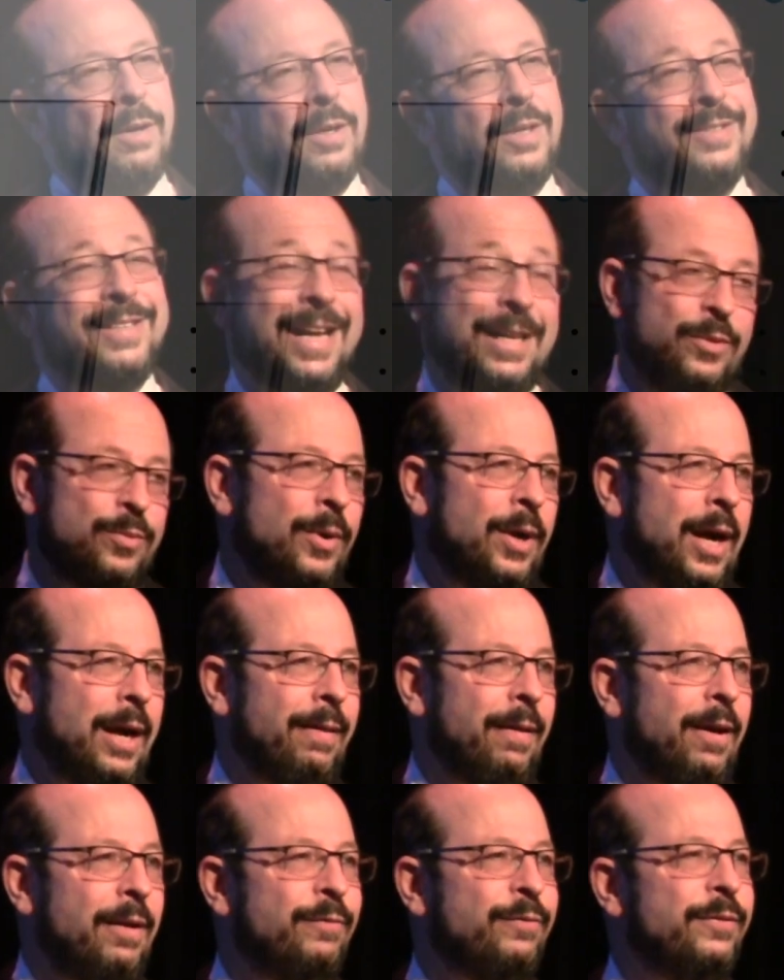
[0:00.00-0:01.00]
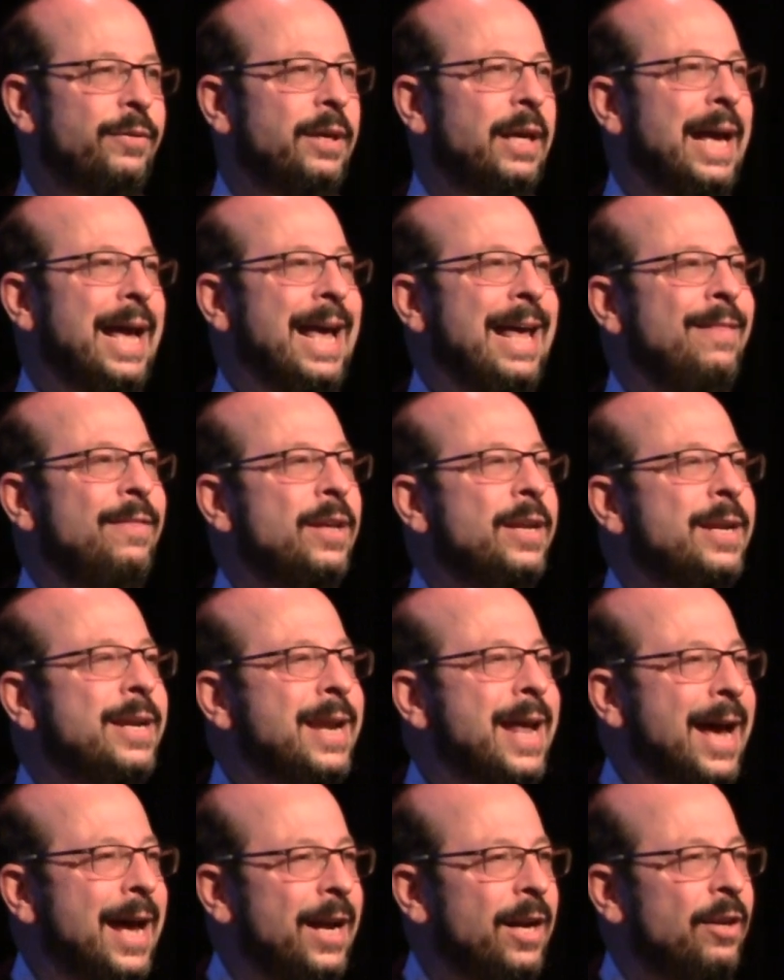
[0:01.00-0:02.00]
because that's what I love. And
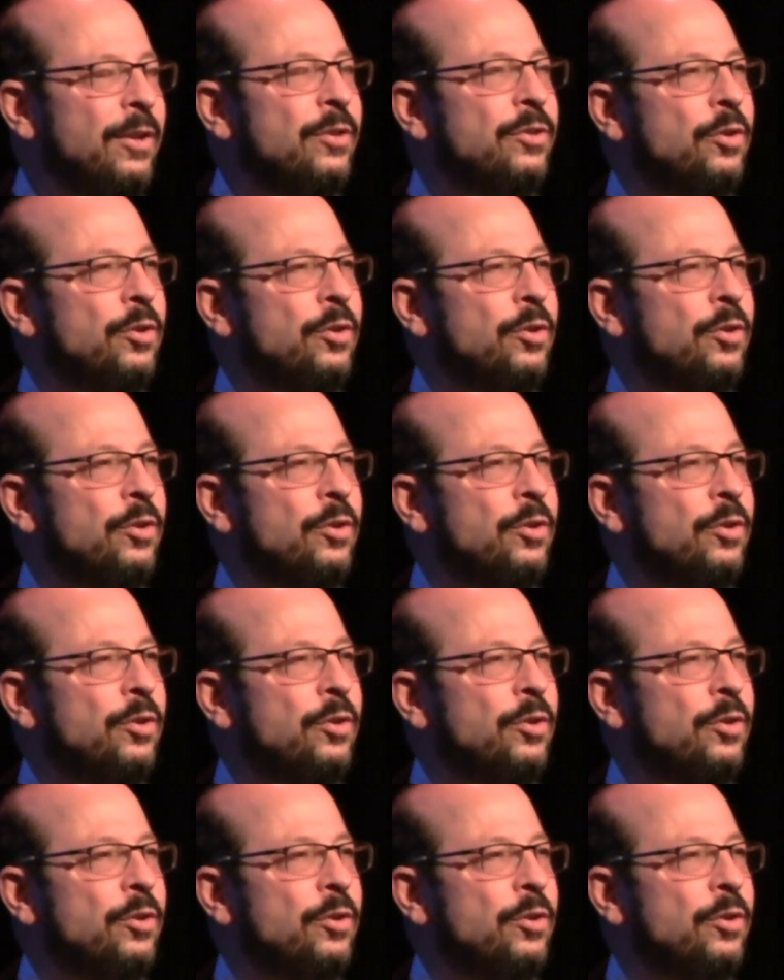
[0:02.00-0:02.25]
the